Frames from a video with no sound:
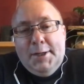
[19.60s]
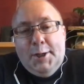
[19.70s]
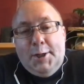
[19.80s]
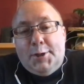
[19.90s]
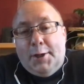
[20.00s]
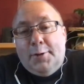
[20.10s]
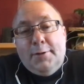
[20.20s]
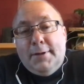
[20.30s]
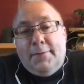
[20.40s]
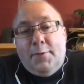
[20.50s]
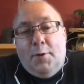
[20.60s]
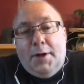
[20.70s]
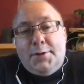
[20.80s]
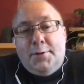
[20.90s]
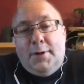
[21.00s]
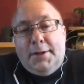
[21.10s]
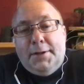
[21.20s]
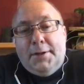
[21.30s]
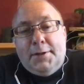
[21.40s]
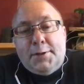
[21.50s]
each other if you want to on
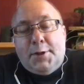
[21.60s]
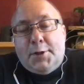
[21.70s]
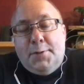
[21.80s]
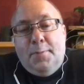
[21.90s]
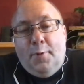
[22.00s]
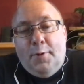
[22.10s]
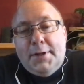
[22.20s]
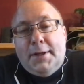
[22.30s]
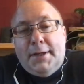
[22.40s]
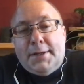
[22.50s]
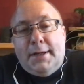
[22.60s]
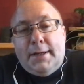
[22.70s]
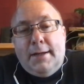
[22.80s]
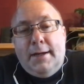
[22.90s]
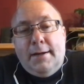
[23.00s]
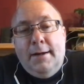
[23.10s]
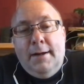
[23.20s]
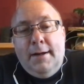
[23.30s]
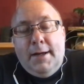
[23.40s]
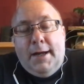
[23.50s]
the discussion board and things like that.
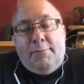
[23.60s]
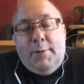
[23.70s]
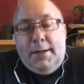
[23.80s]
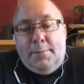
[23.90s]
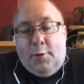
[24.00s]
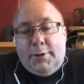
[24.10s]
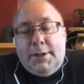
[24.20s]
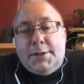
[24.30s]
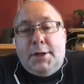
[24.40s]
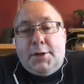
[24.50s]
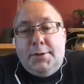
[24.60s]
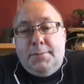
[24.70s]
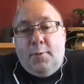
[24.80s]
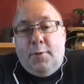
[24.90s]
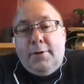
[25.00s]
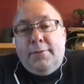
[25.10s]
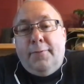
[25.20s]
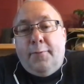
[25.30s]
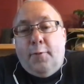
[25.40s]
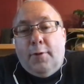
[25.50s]
I've made both a discussion board
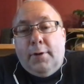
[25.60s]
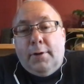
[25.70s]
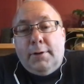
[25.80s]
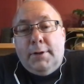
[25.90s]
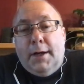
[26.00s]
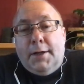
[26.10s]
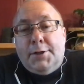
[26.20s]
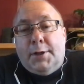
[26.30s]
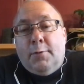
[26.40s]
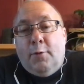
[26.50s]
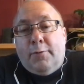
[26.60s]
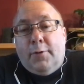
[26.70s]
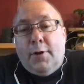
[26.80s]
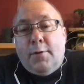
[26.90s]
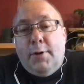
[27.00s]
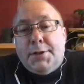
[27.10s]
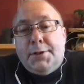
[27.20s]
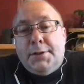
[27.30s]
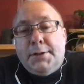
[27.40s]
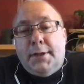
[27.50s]
for general overall
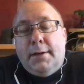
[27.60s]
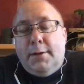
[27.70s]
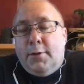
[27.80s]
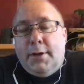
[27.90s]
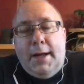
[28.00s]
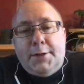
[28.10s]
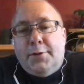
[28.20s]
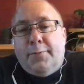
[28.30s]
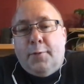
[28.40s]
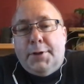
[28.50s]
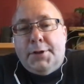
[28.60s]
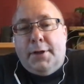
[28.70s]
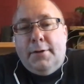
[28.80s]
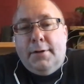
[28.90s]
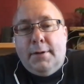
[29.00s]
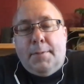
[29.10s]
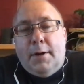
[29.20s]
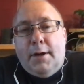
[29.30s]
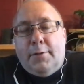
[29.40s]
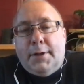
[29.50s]
questions that you could answer for each other
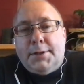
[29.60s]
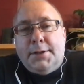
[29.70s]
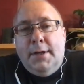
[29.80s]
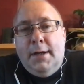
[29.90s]
about how things